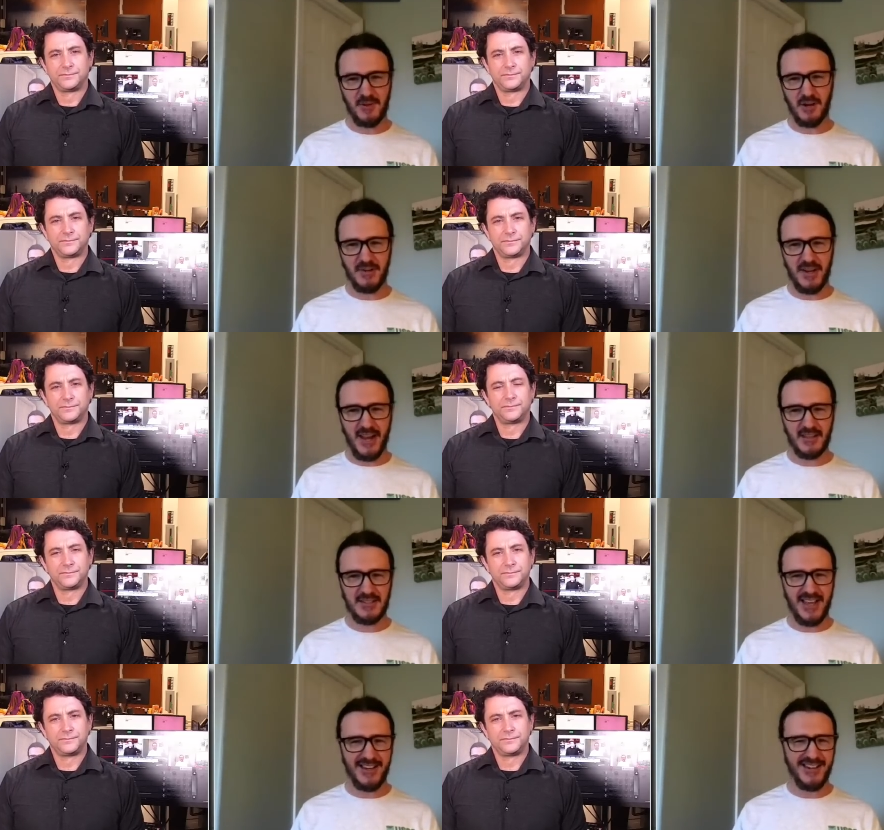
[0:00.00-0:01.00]
Speaker 1: carbon
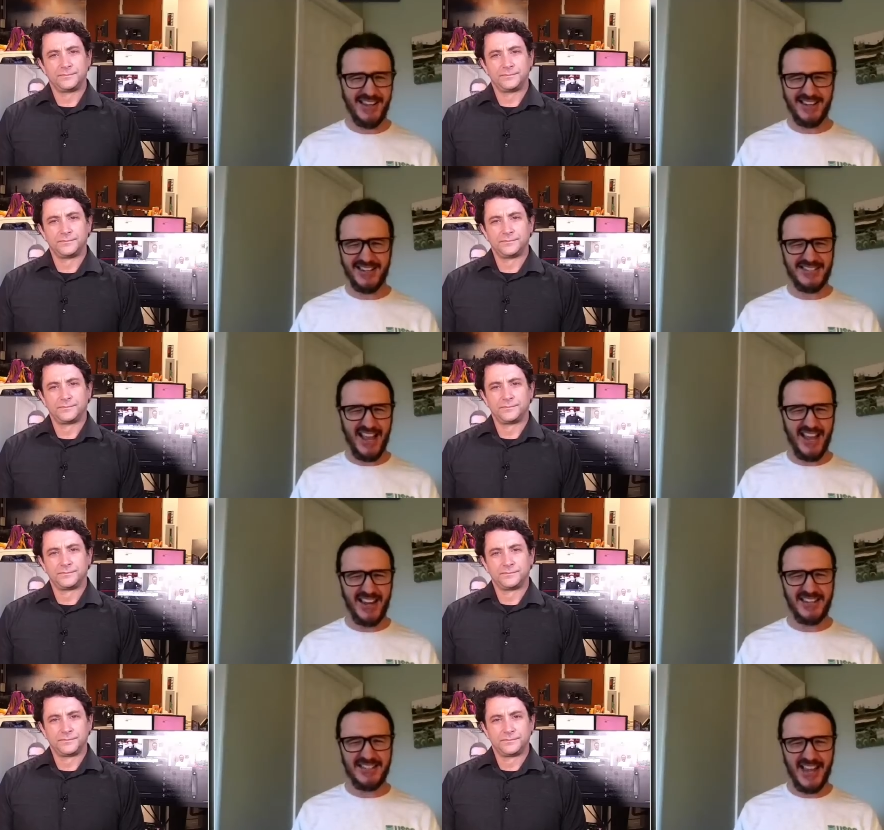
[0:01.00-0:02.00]
dioxide, and a
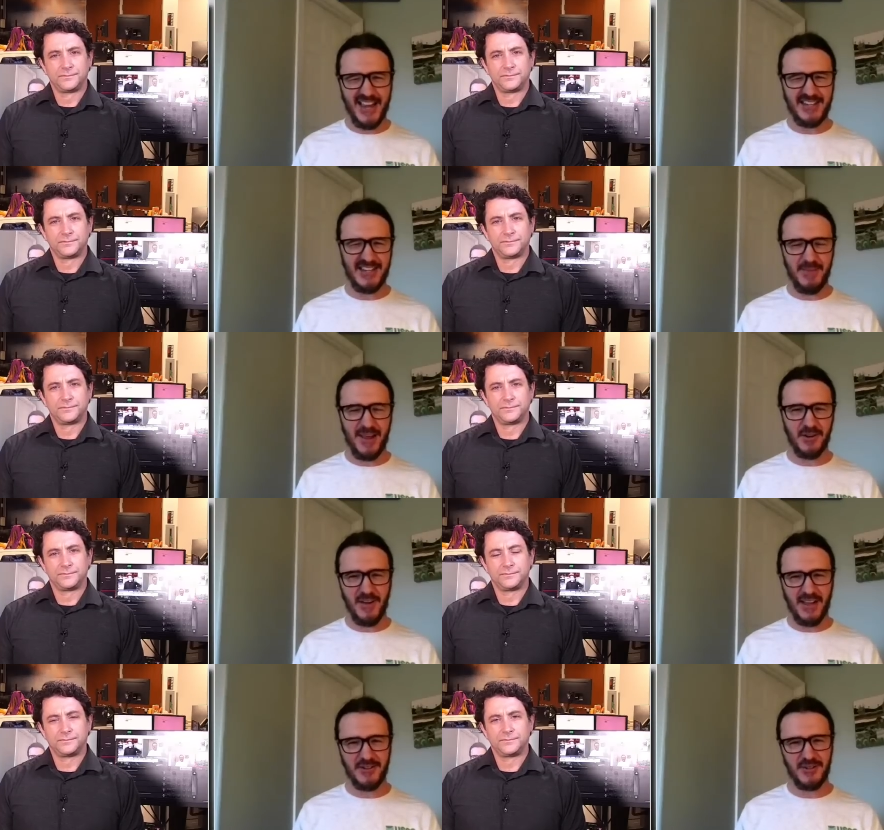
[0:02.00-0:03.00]
tiny, tiny amount of
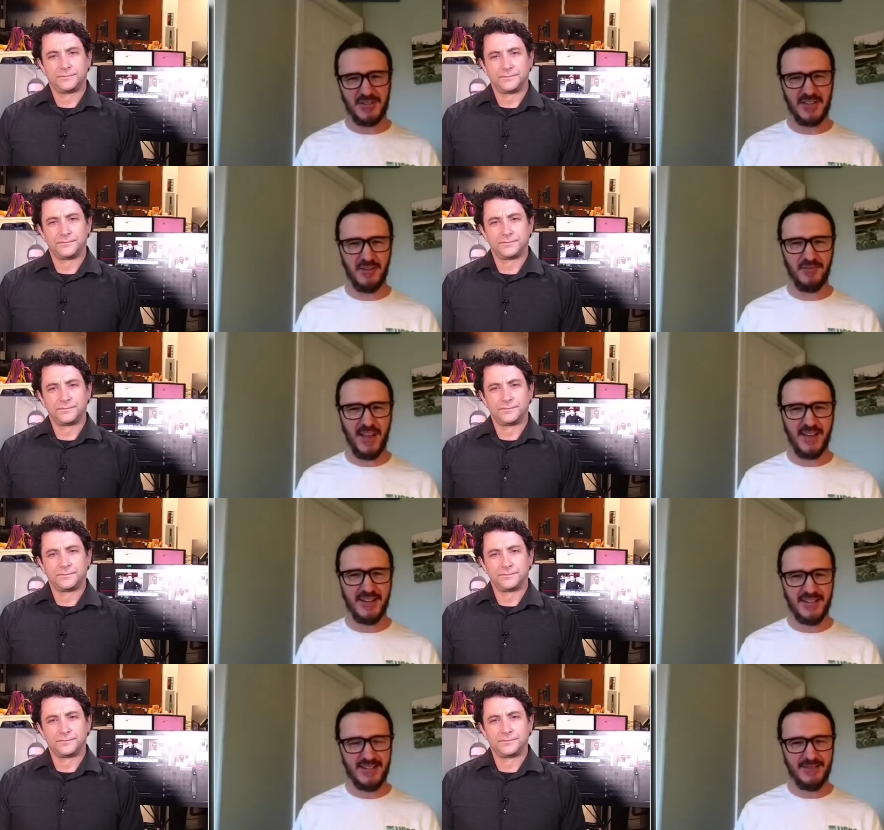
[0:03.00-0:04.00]
hydrogen sulfide.
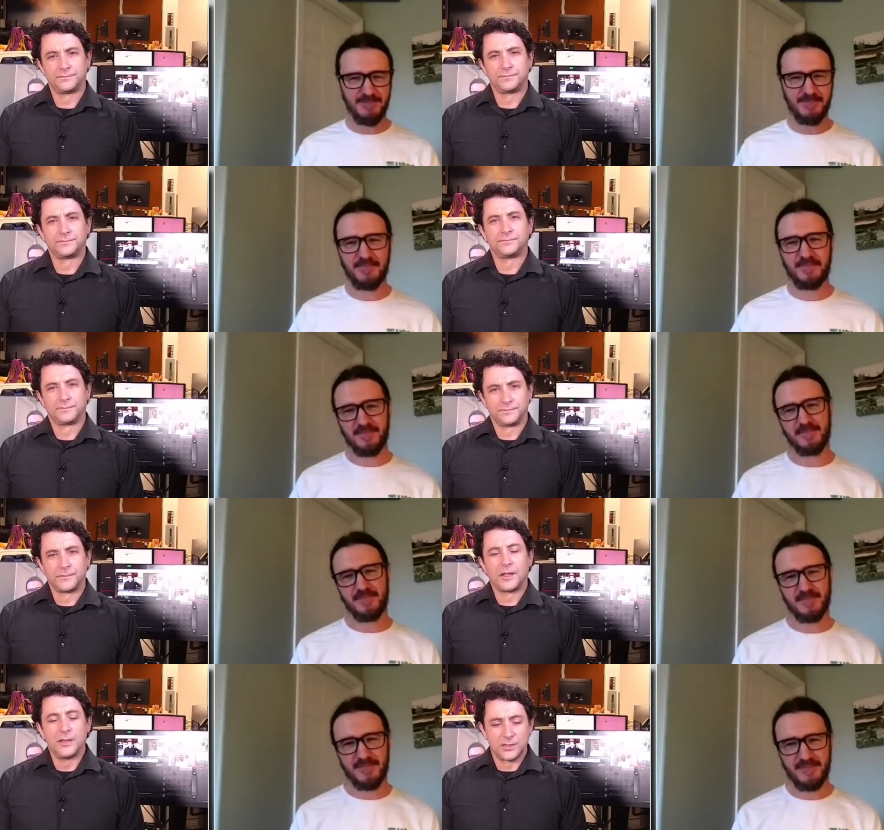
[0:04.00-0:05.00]

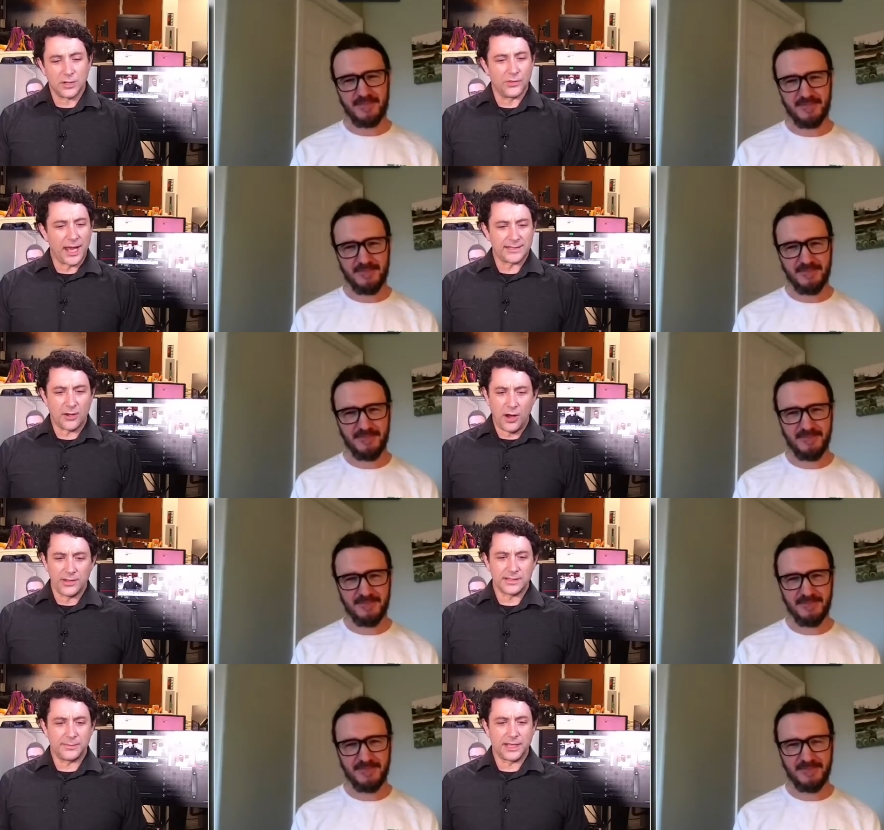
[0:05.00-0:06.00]
So that's
Speaker 2: all
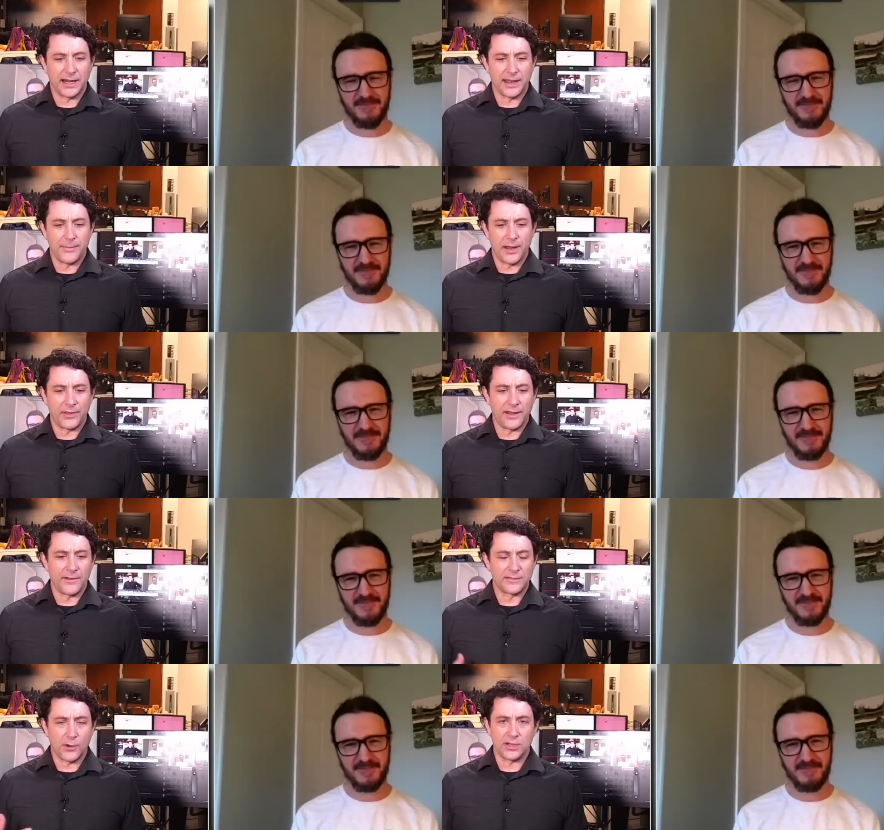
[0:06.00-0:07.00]
that's coming out of that mountain, that,
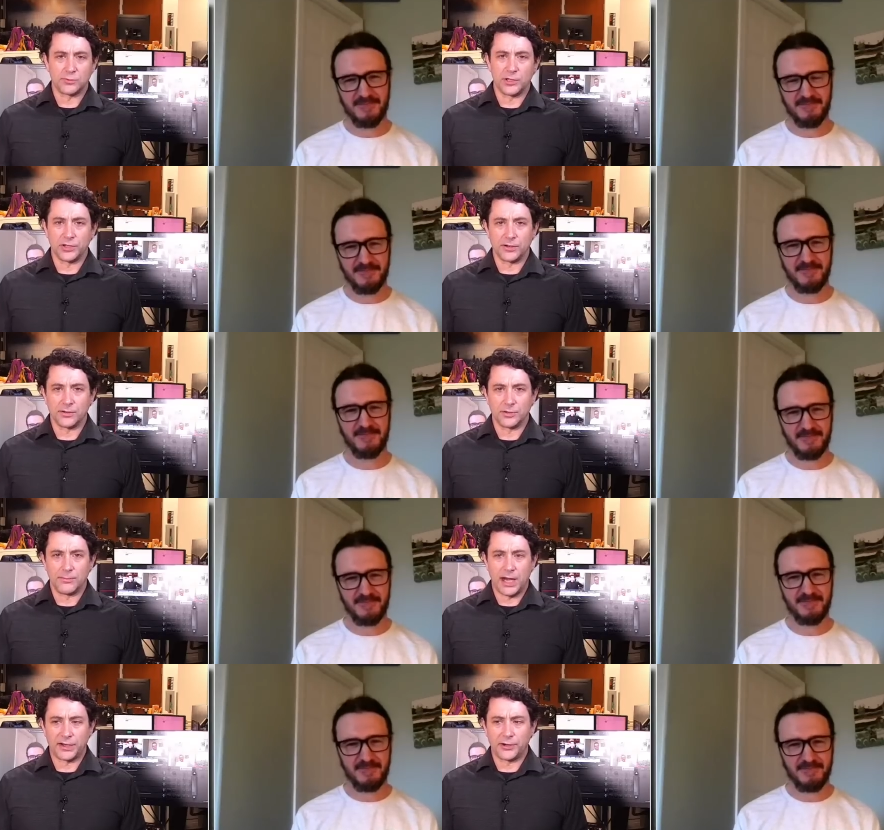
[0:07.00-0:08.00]
as far as what you're
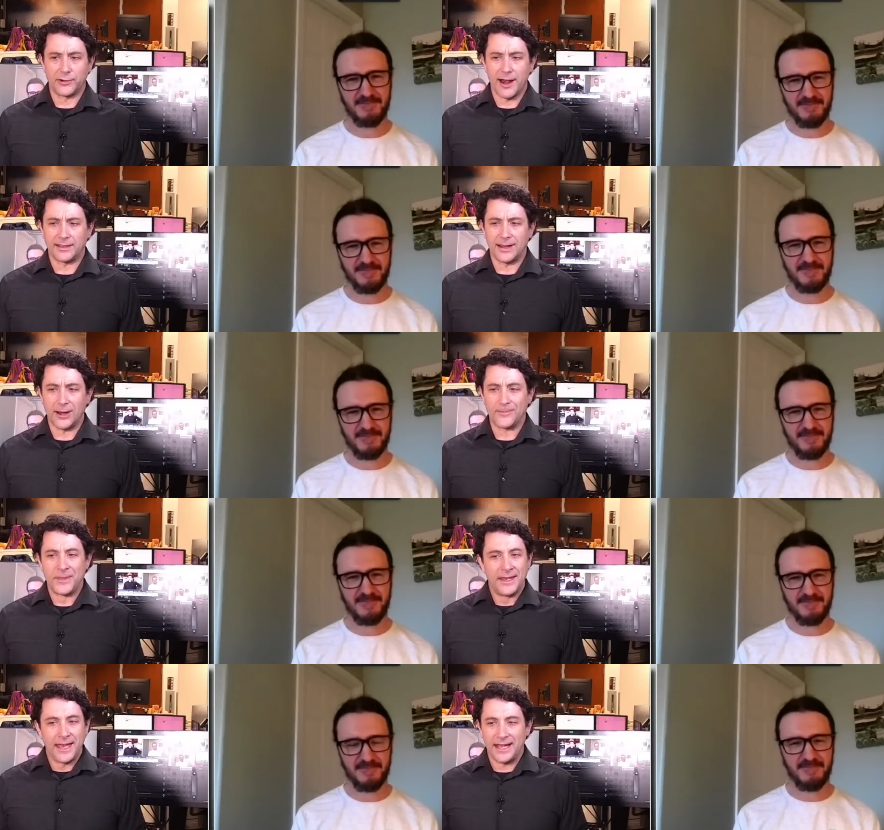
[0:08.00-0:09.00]
monitoring right there.
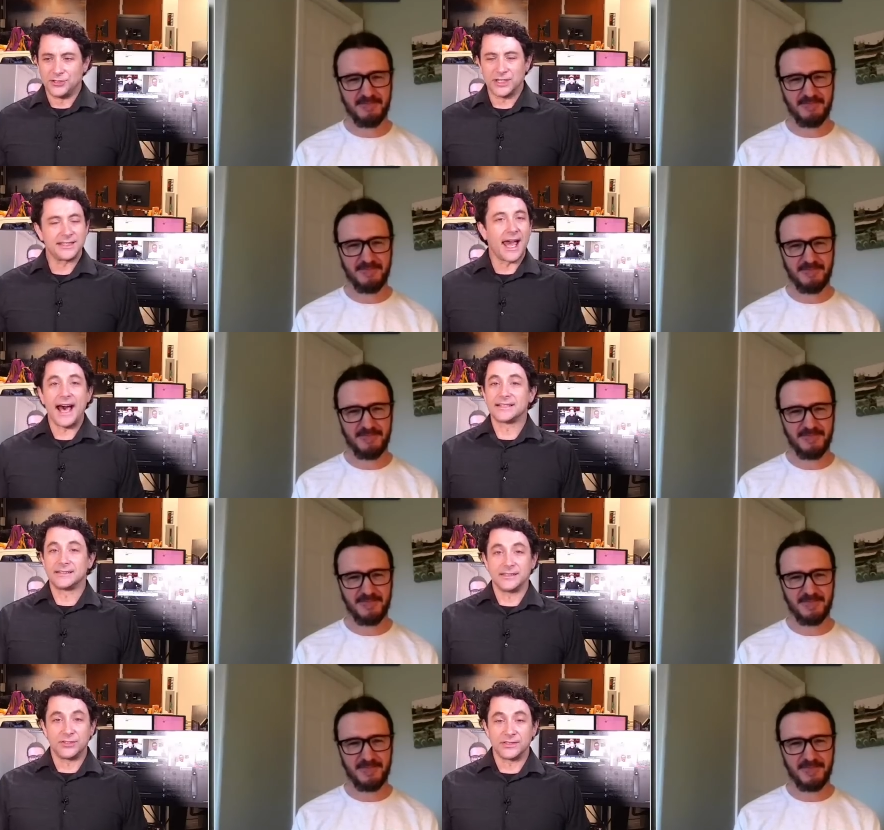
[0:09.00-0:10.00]
And just to ask
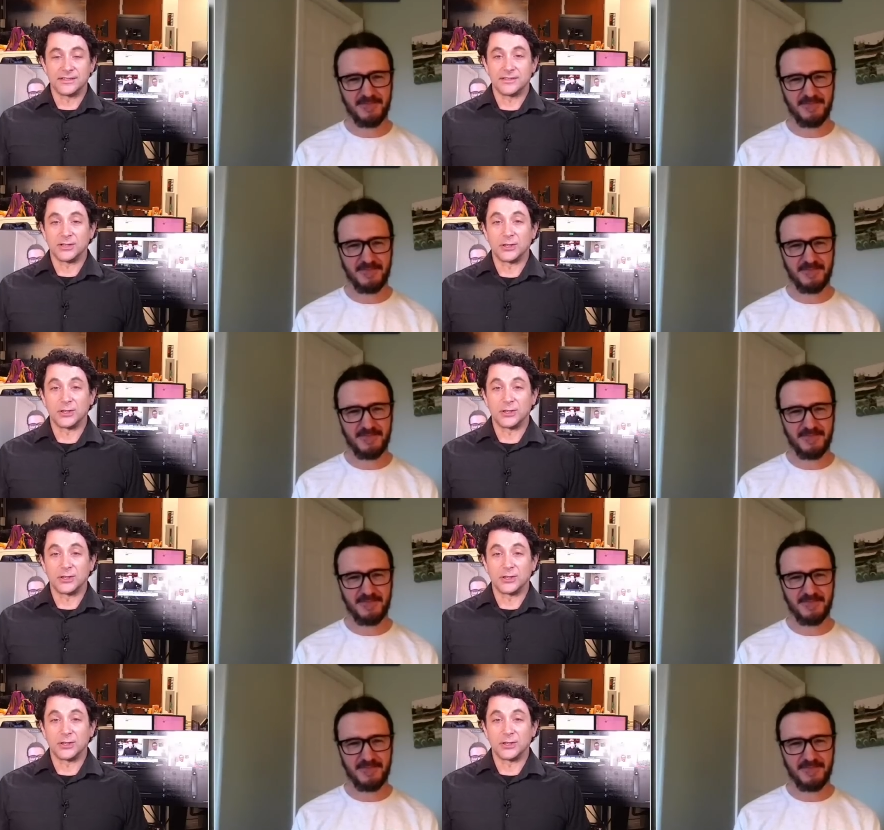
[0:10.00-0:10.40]
this, just to